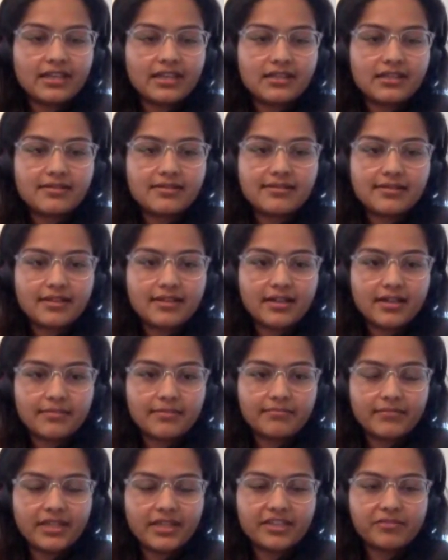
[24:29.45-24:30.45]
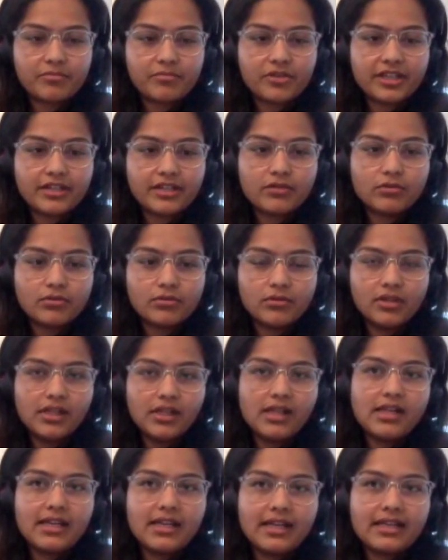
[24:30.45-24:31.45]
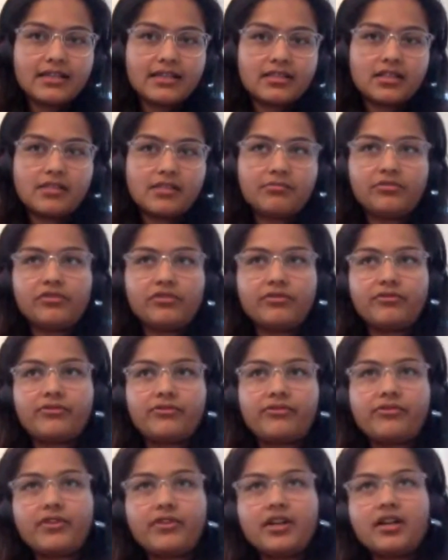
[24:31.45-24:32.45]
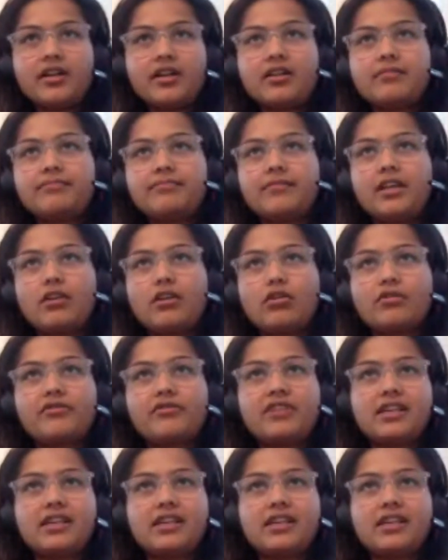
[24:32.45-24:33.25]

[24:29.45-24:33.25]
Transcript: is pretty cool in terms of a lot of things